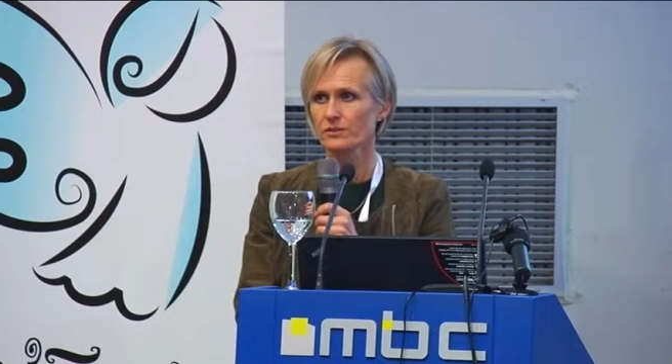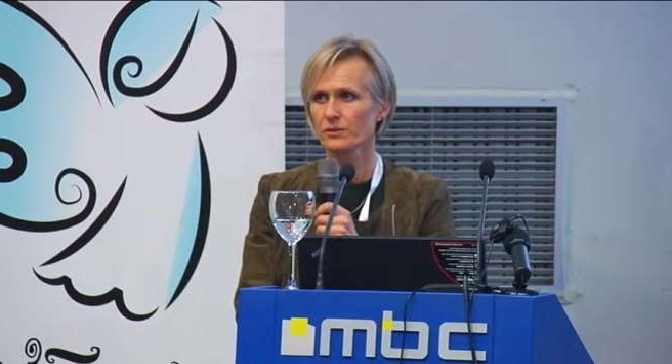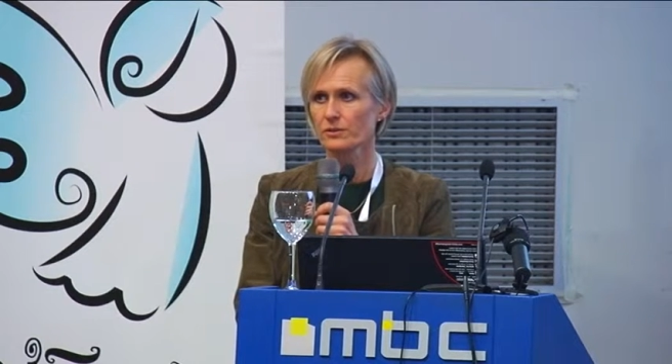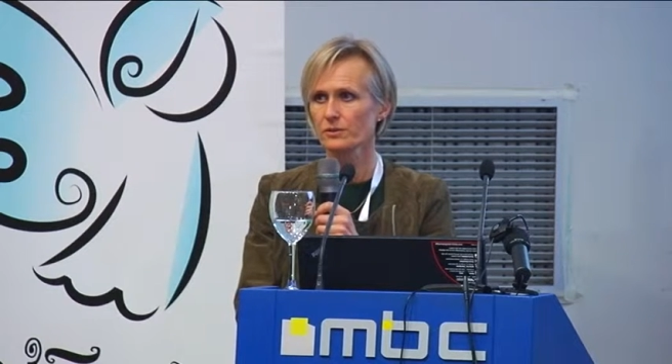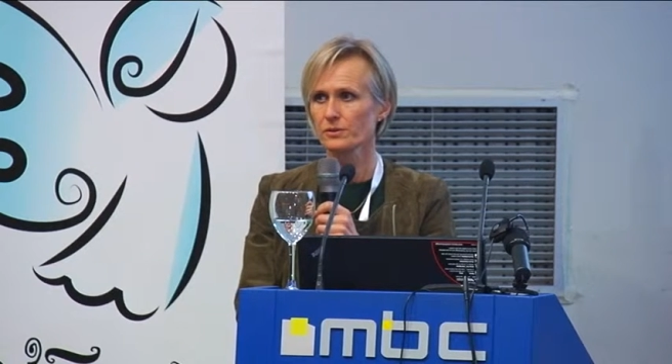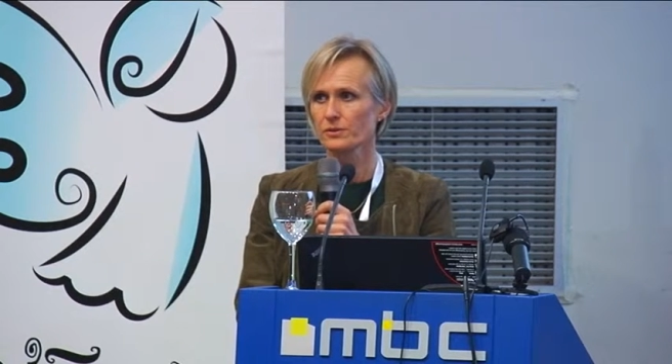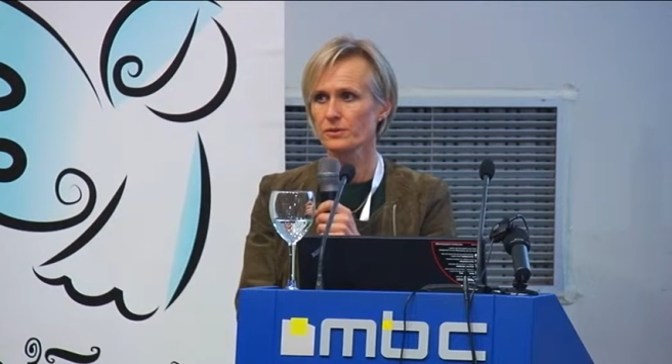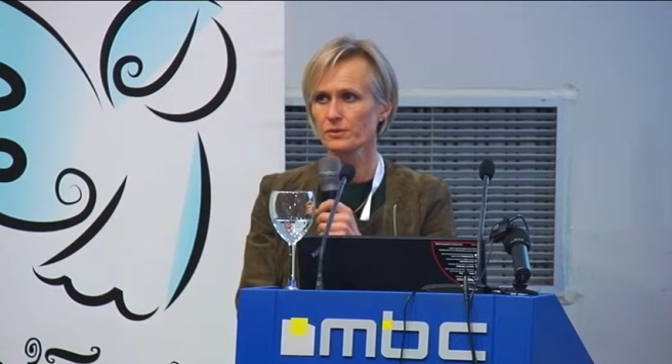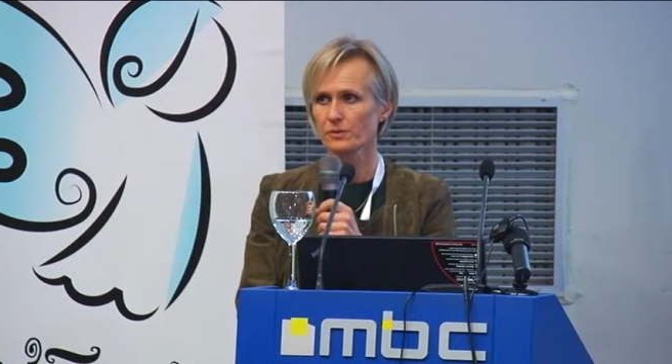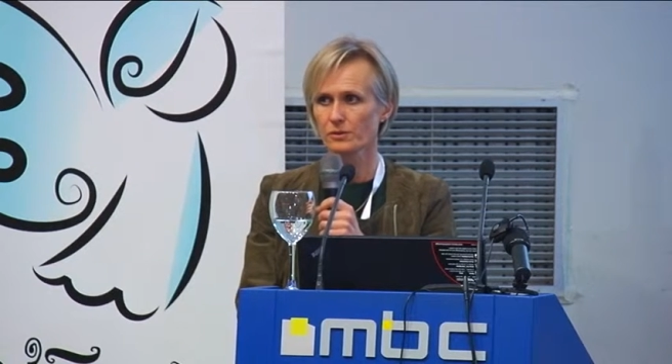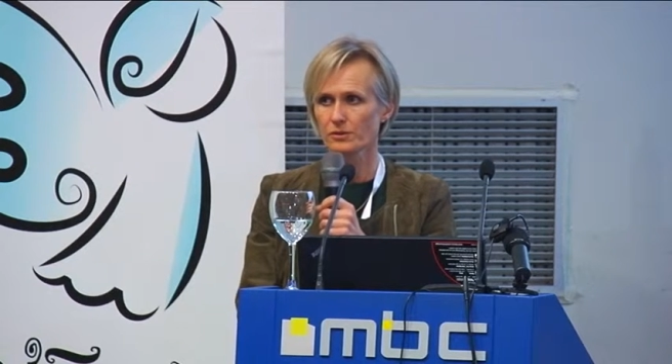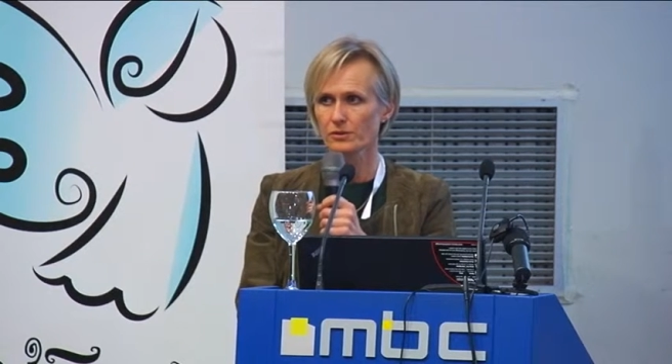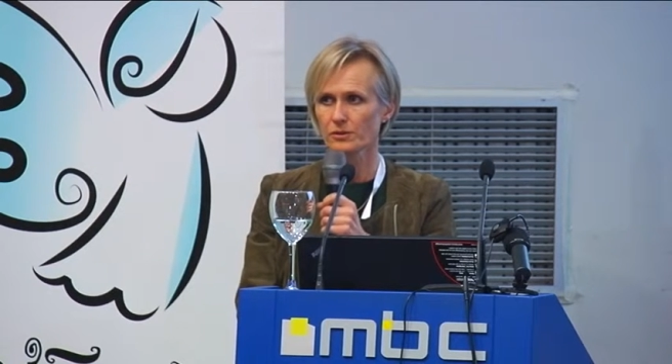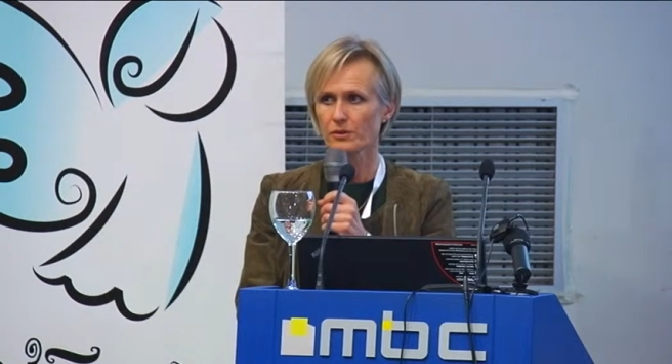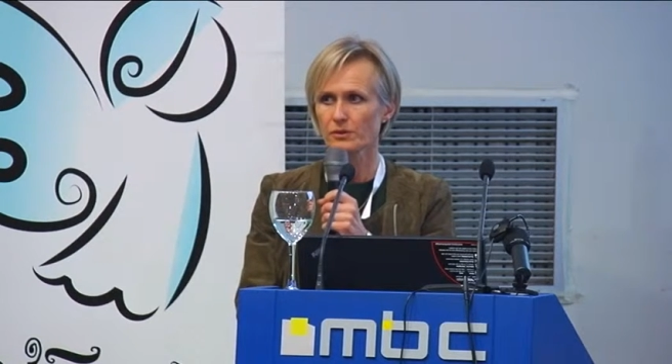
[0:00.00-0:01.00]

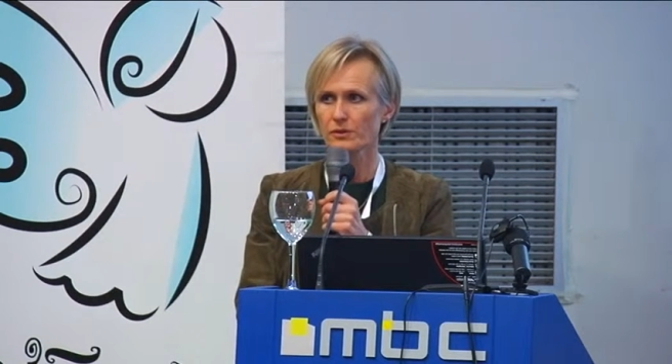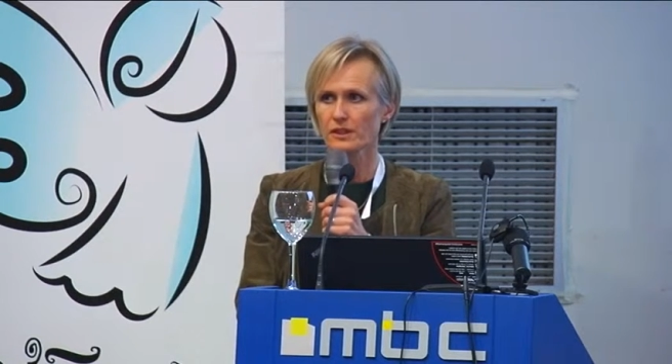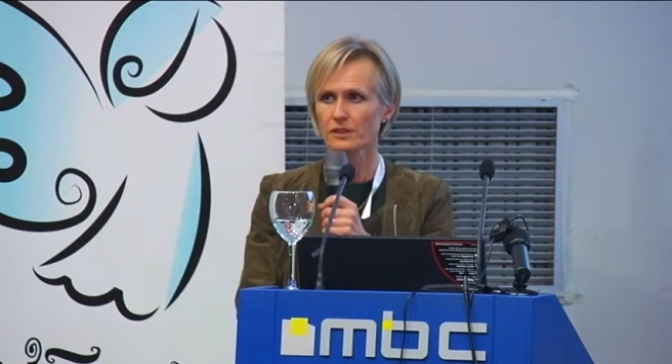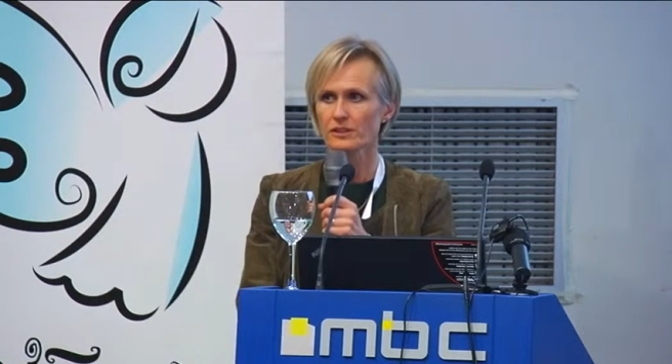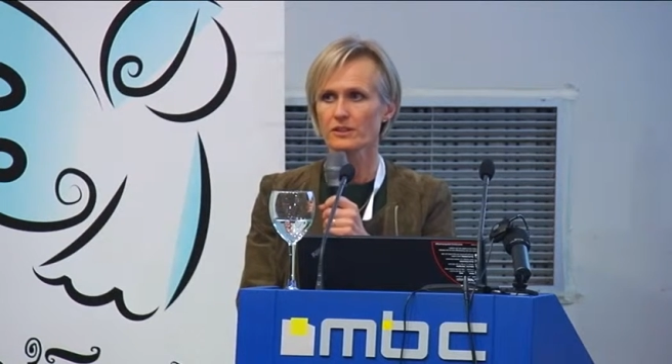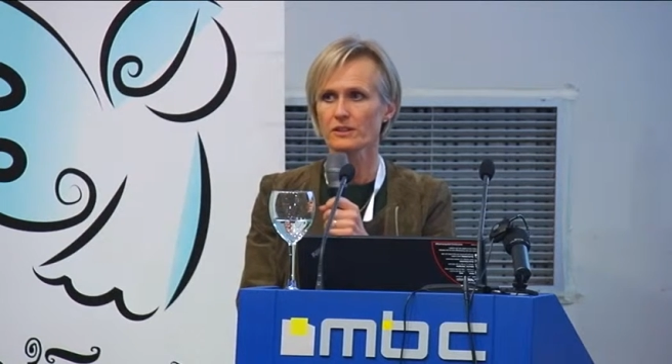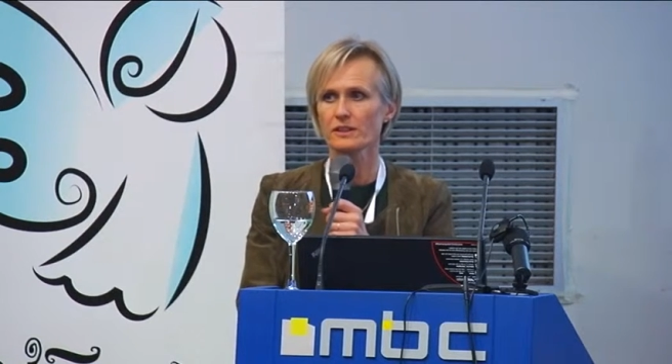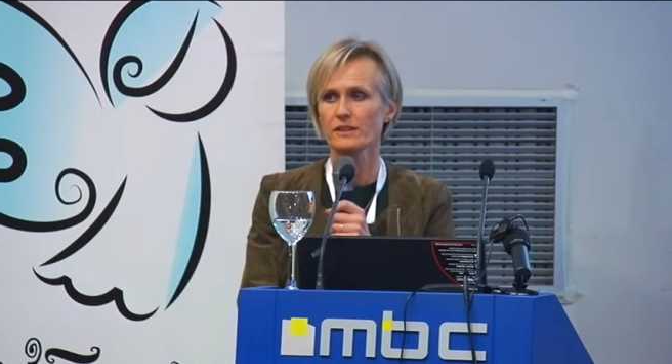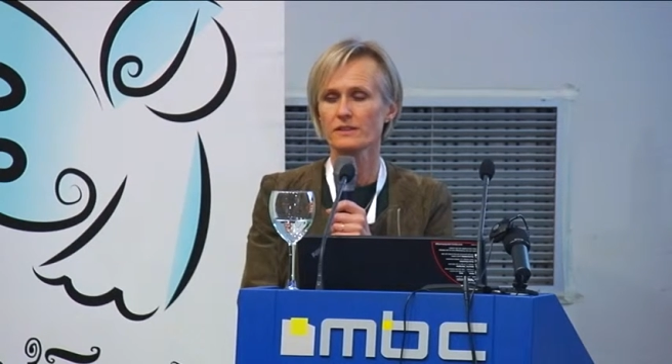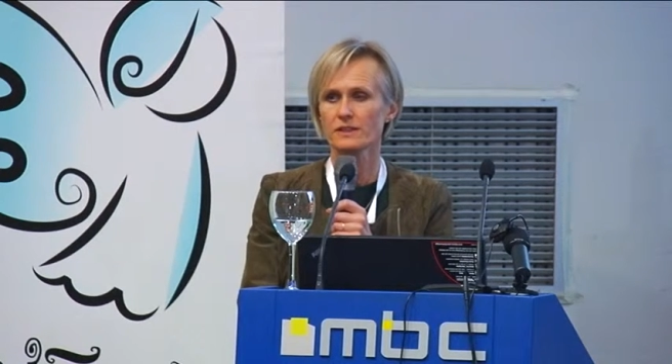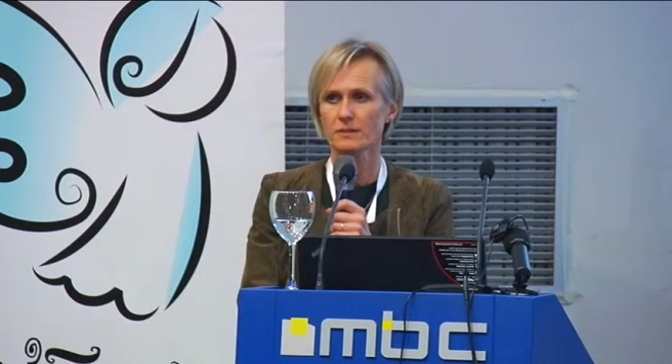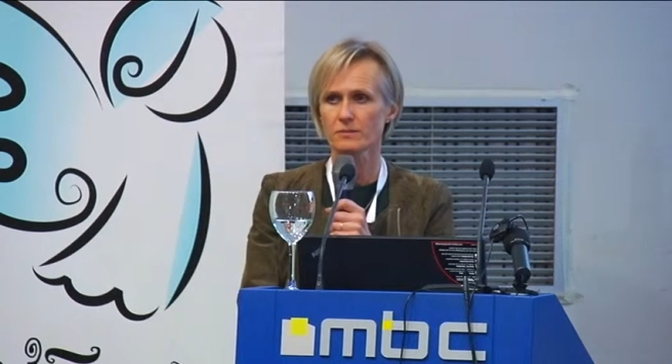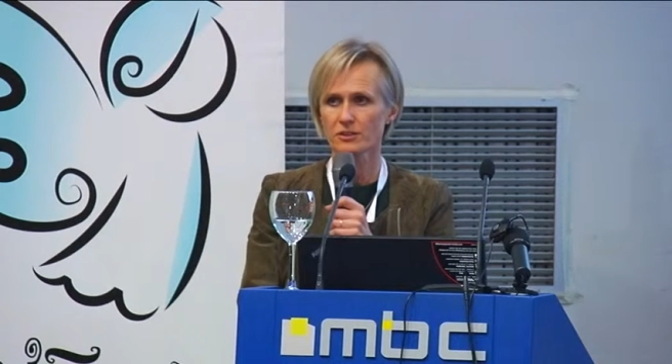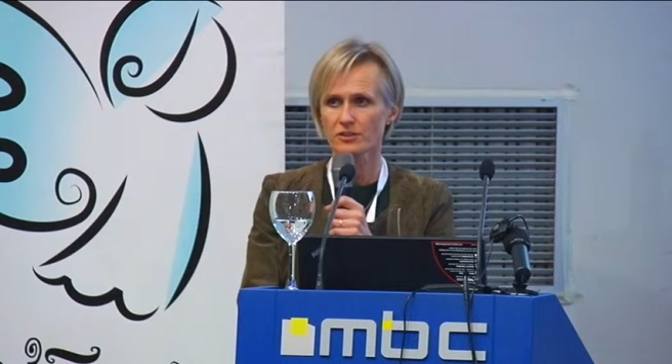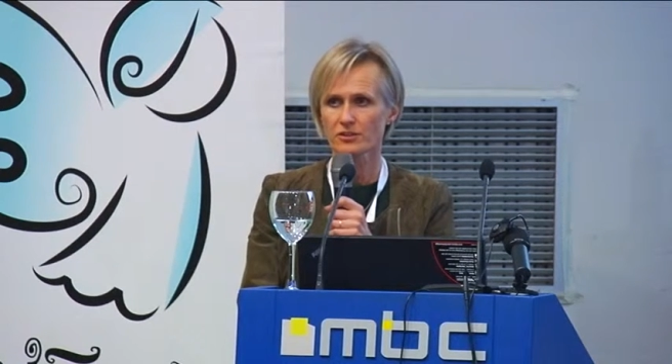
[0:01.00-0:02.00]
who actually
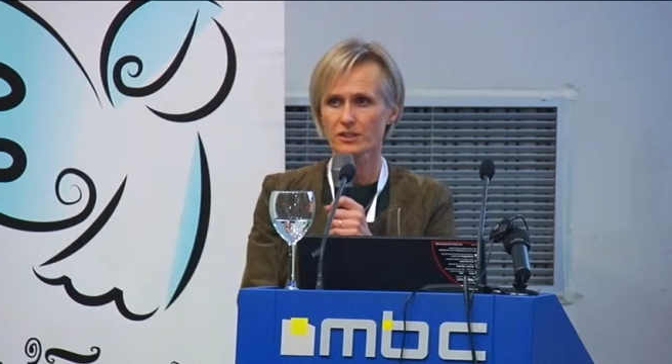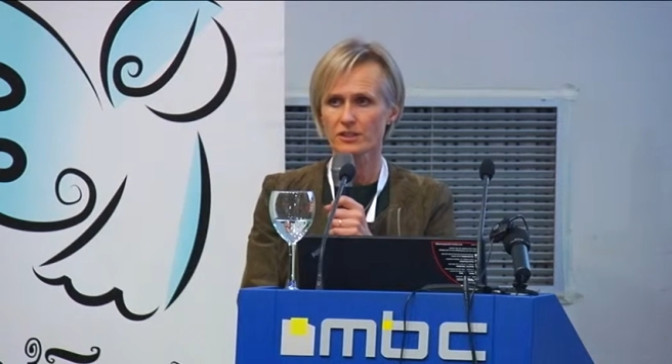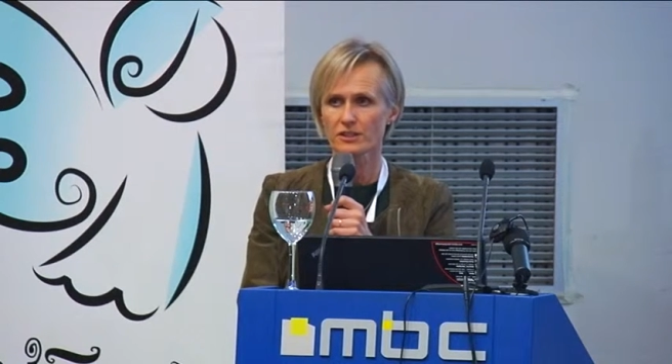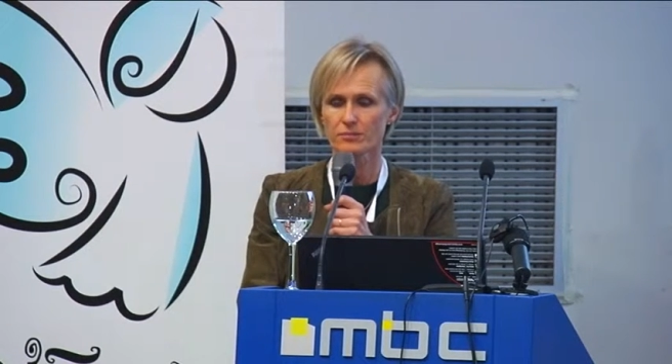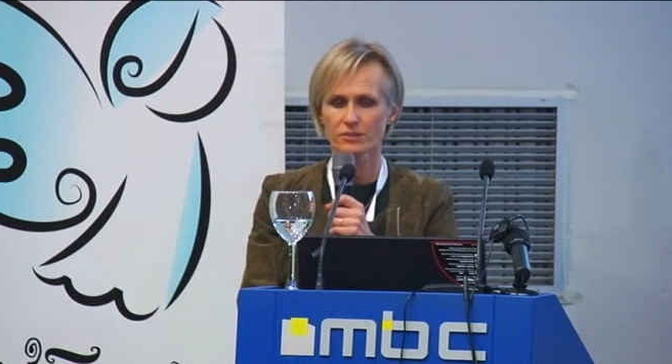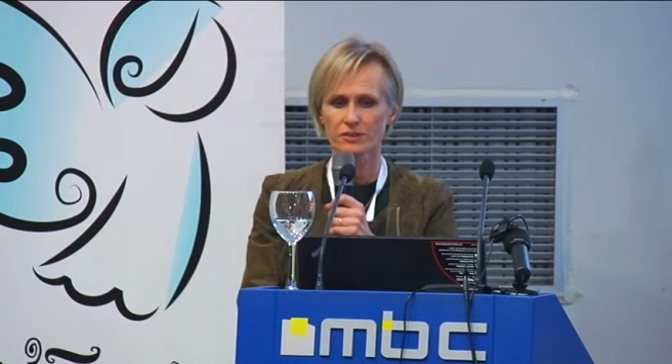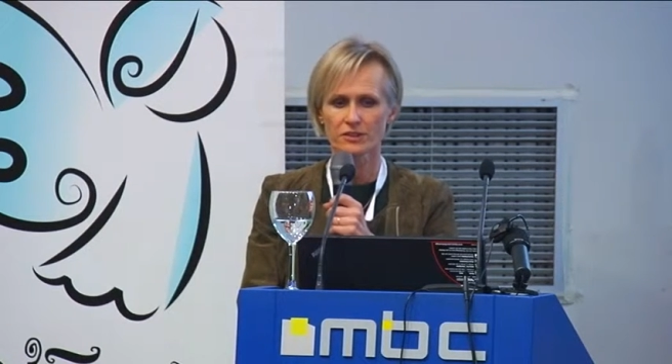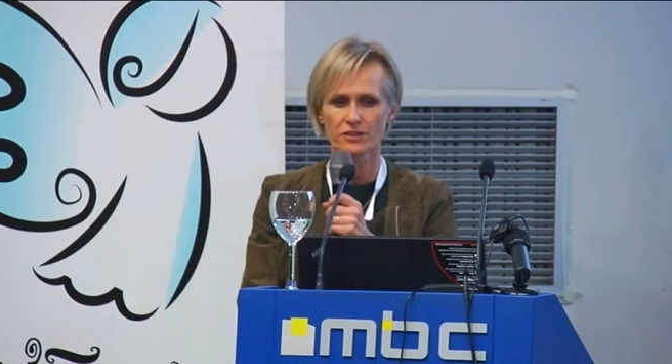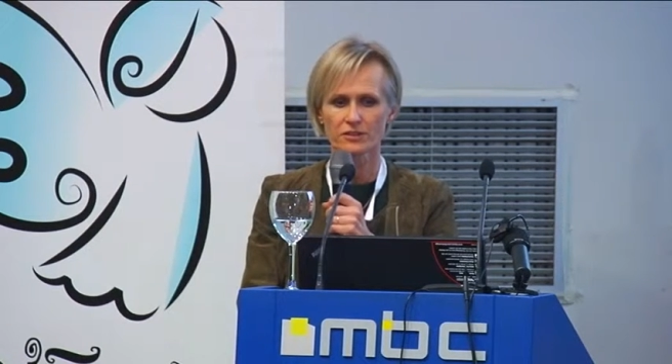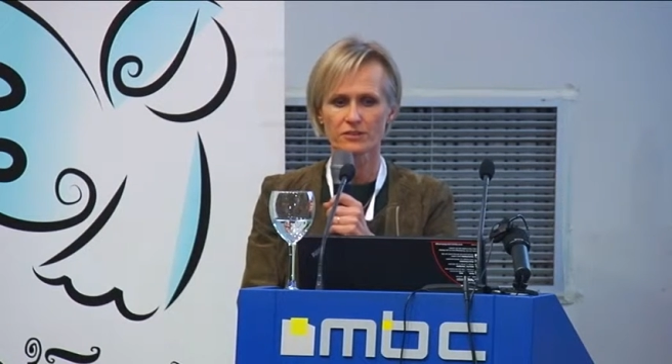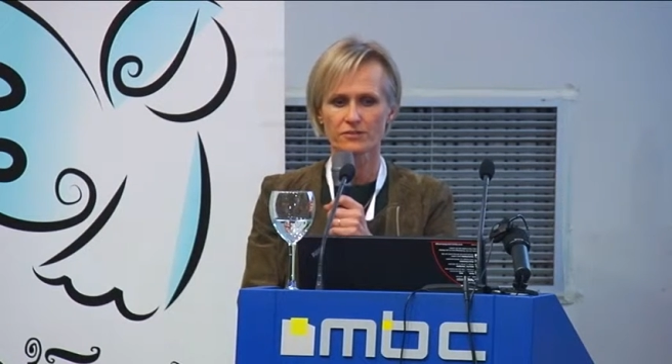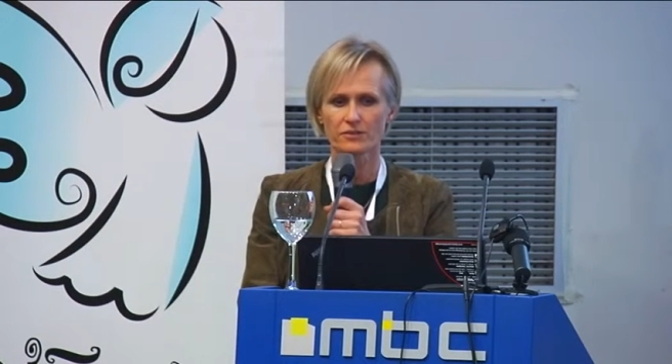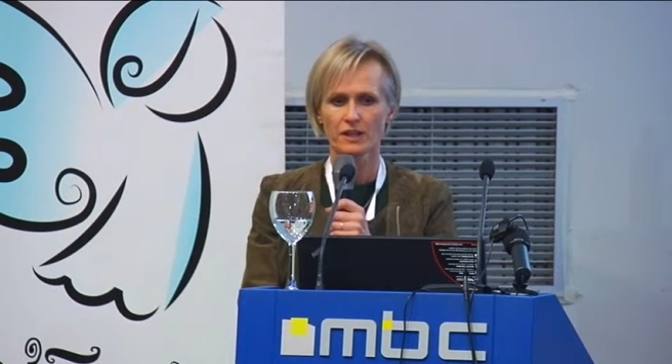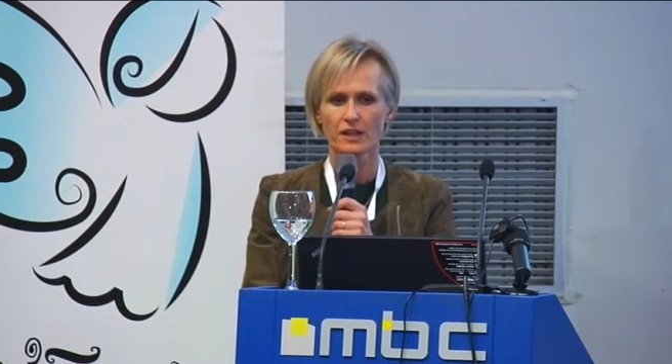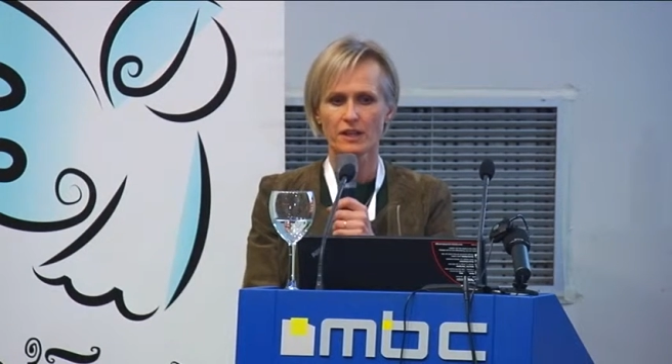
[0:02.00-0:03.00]
demonstrated production of